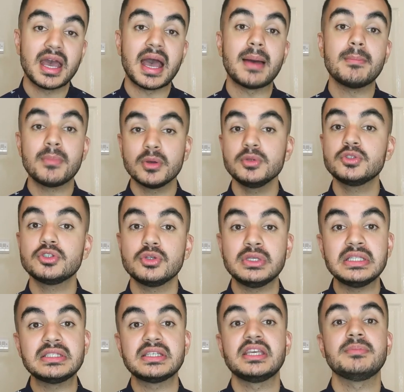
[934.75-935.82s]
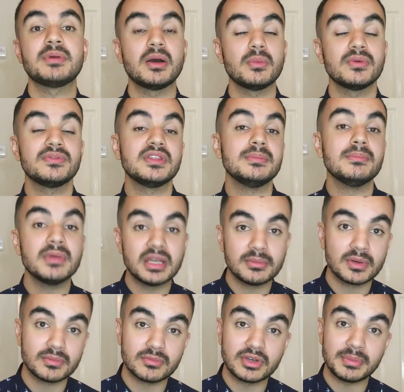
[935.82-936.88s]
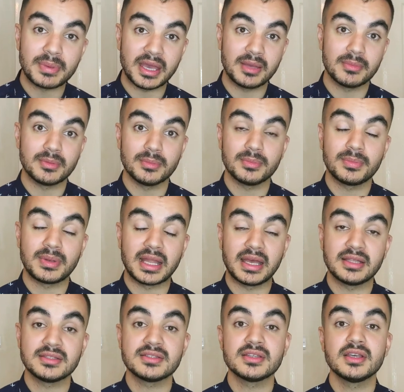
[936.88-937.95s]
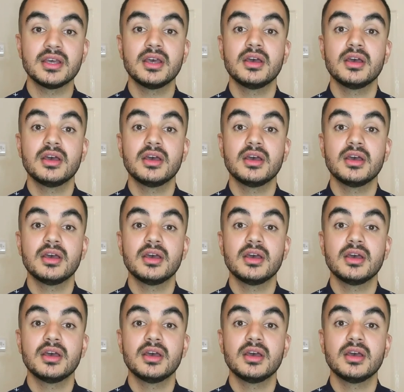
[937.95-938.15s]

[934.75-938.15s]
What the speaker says: At most, you need to keep up with the minimum repayment plans.